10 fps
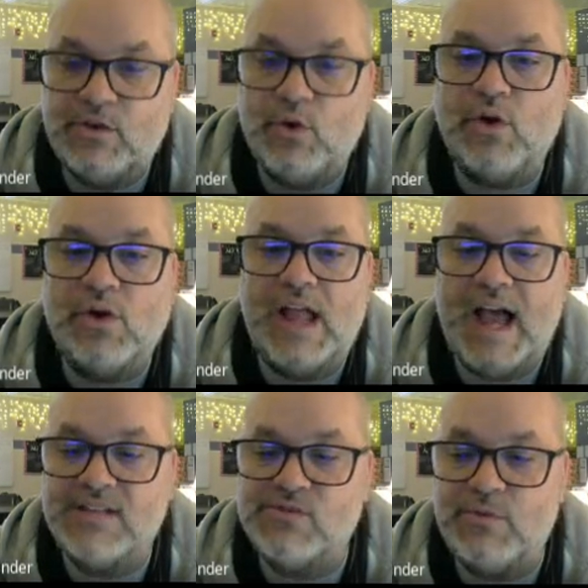Google
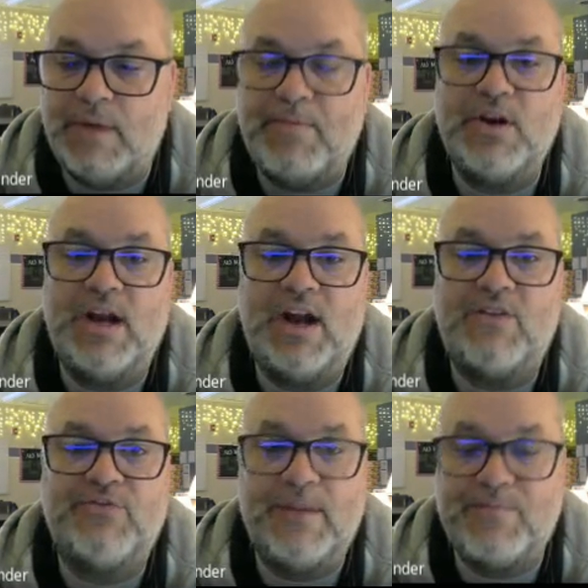Classroom. I'll put it on
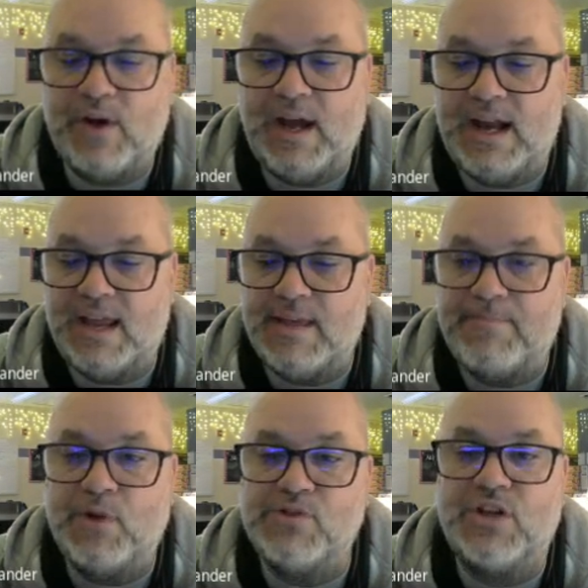our Flipgrid and then
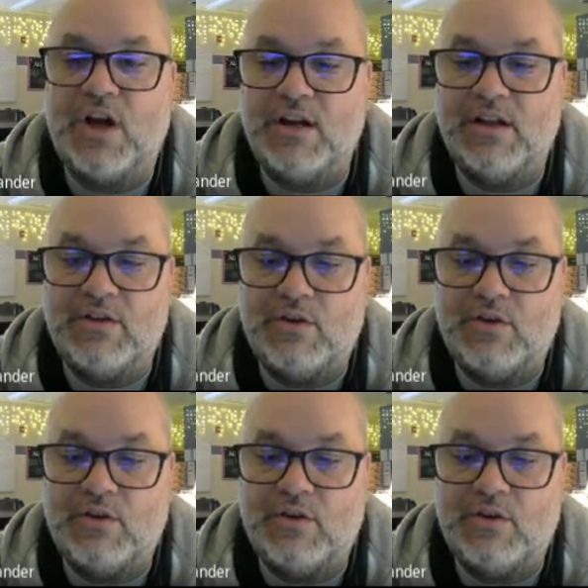post it all to